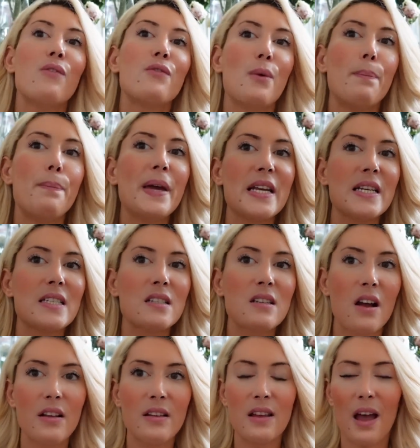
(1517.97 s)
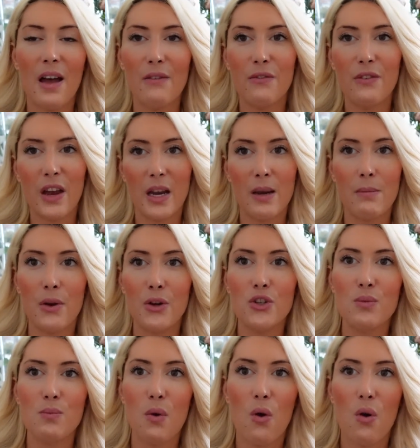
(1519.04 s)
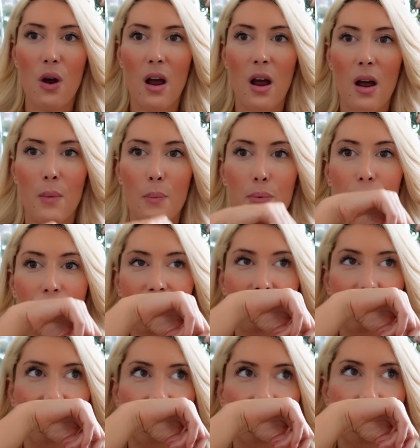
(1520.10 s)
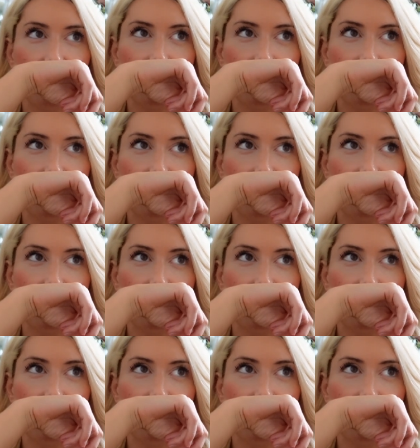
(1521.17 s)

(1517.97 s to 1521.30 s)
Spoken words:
the base notes are very much more present.